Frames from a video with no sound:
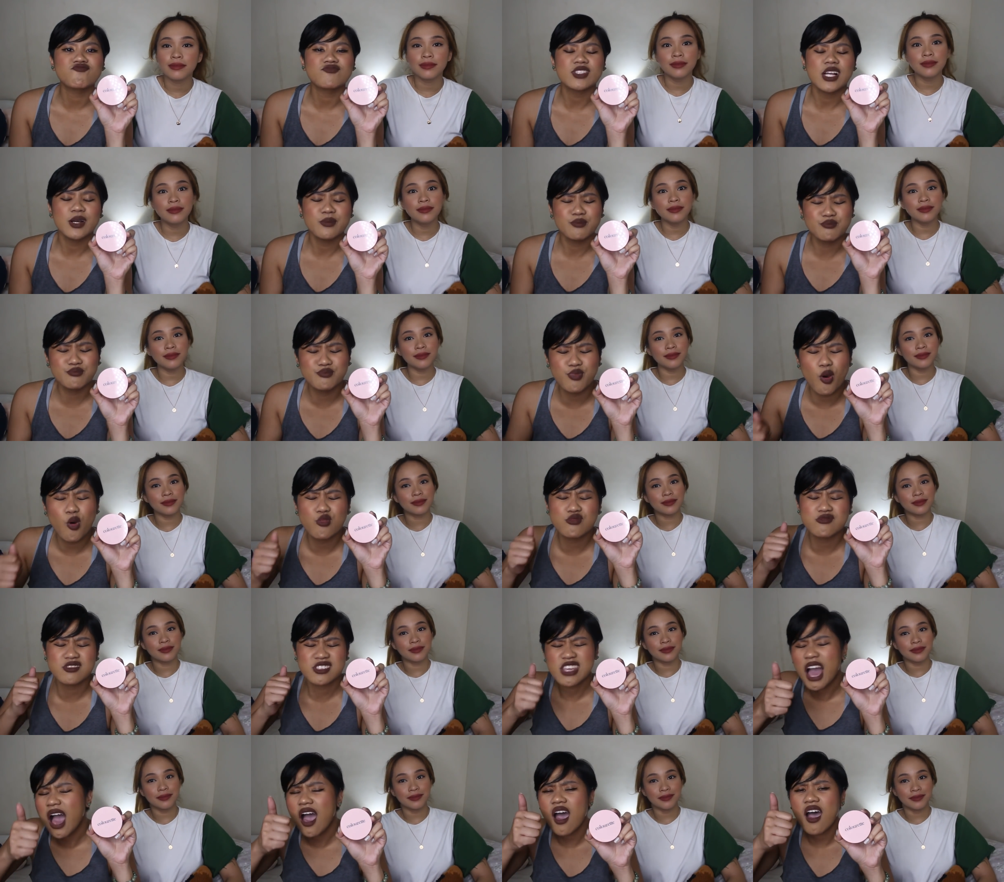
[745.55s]
Speaker 1: Mm.
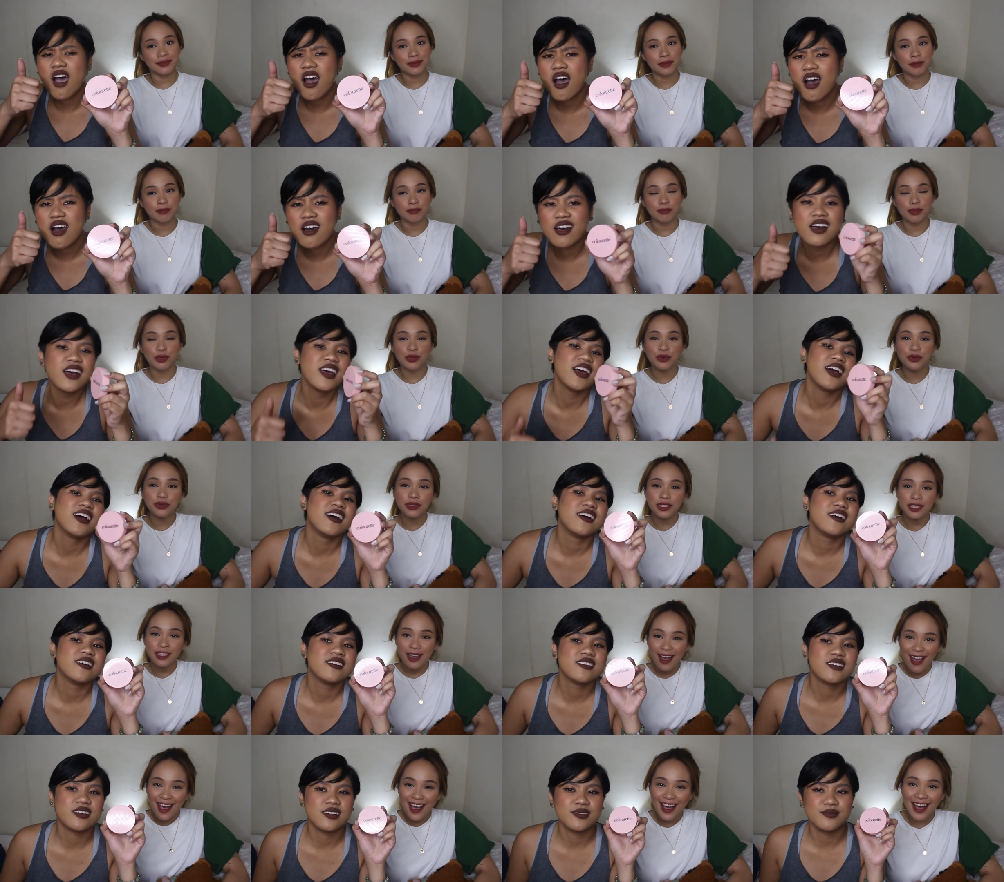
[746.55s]
Booya!
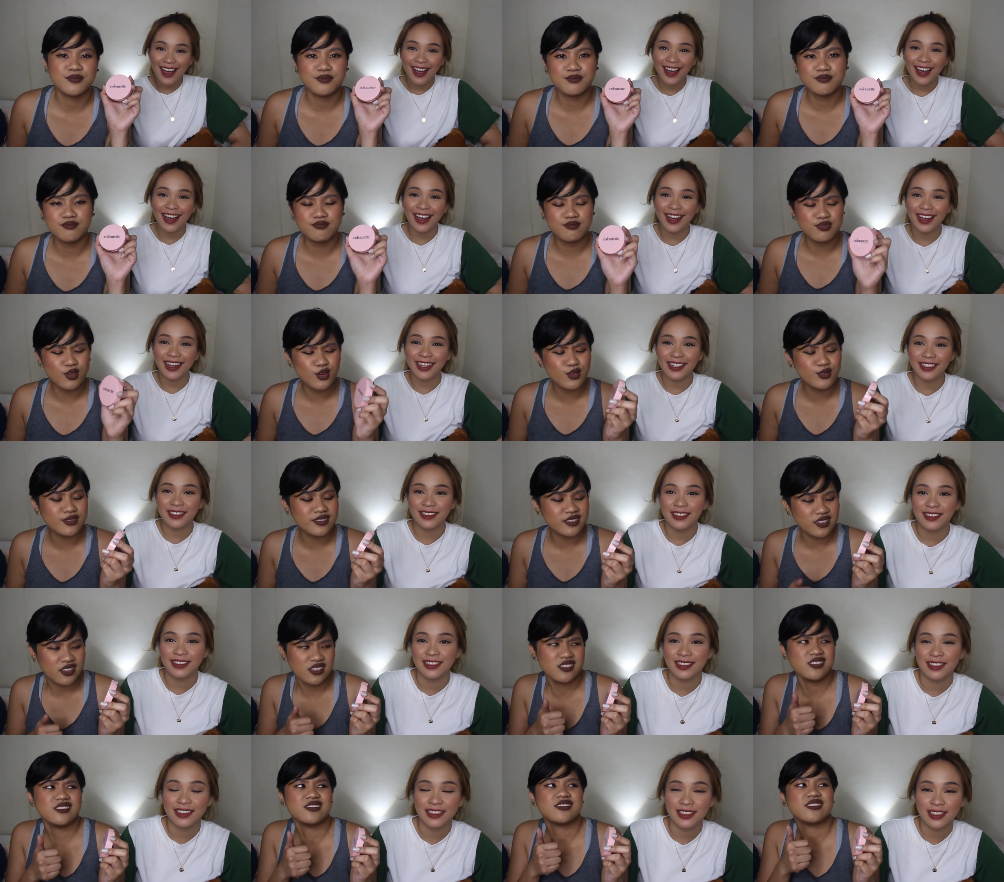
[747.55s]
Booya!
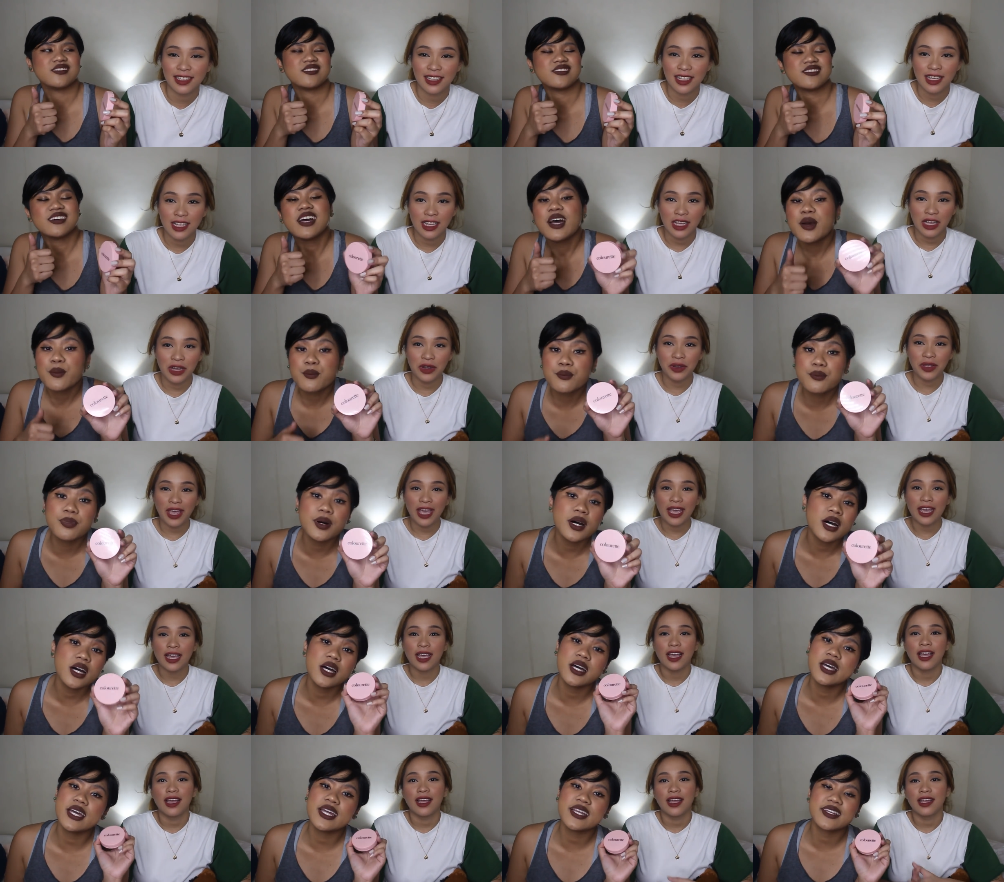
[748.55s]
Booya! Okay.
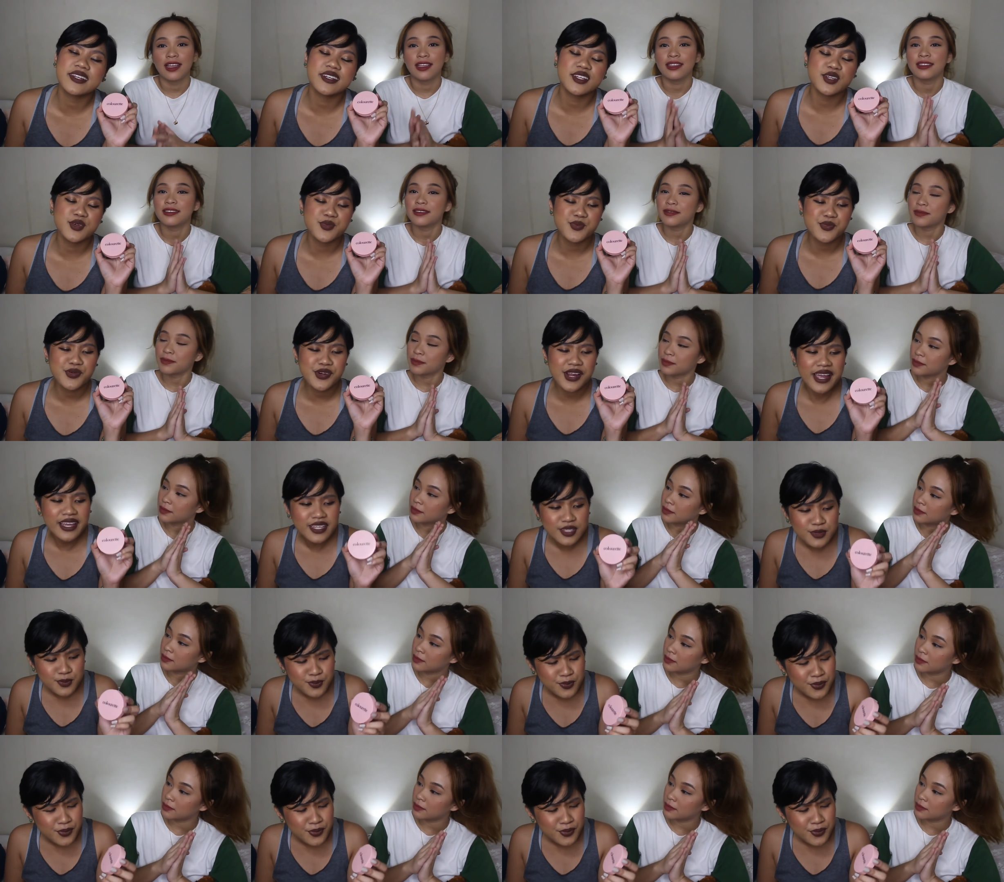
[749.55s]
But the price